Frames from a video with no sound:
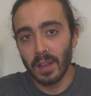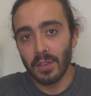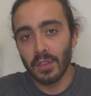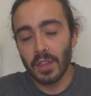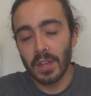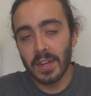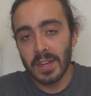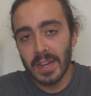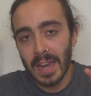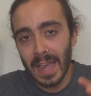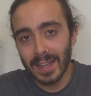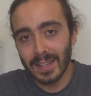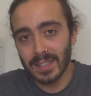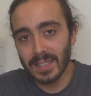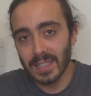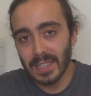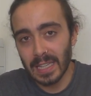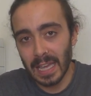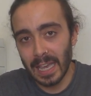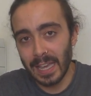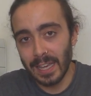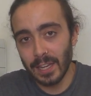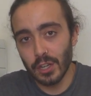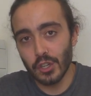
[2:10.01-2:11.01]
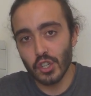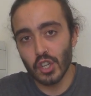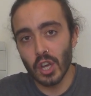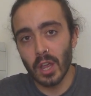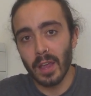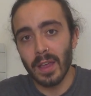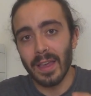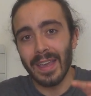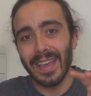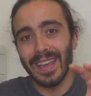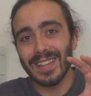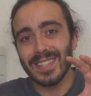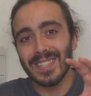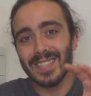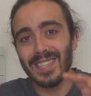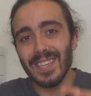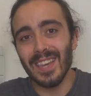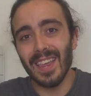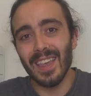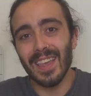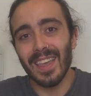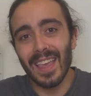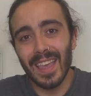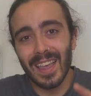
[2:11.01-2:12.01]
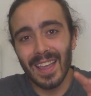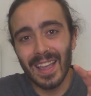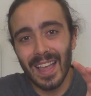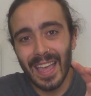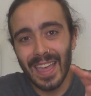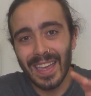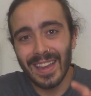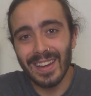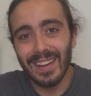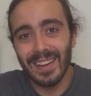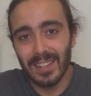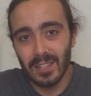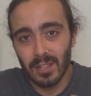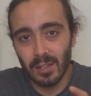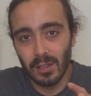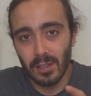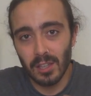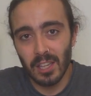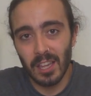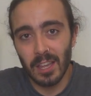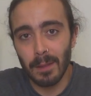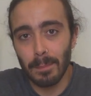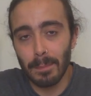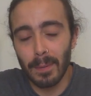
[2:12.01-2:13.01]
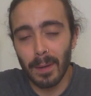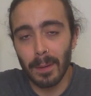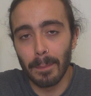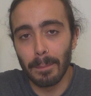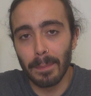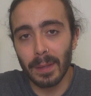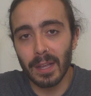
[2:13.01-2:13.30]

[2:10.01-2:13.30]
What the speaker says: The next stage is digging a little deeper,